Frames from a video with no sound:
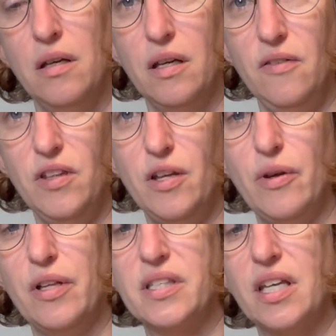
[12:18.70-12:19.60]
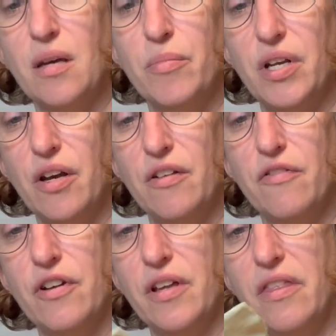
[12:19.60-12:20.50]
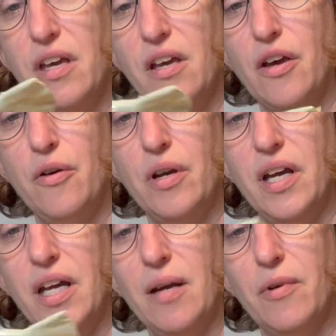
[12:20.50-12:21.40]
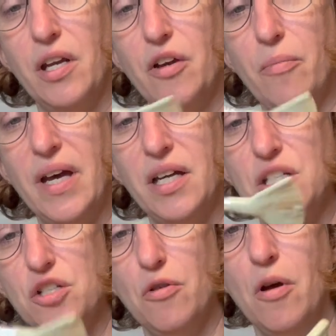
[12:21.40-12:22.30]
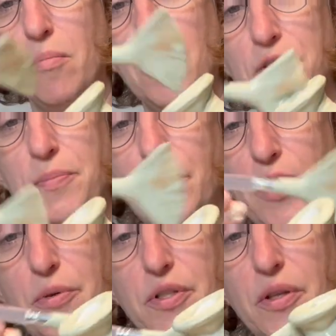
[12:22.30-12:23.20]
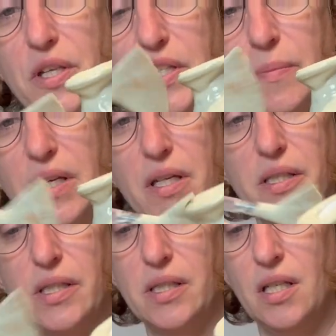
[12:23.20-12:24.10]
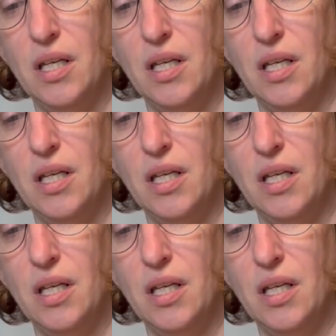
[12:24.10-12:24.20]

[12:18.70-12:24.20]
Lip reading: Even though it looks like I'm putting on a very thick coat, I am going to go back and do multiple coats on this because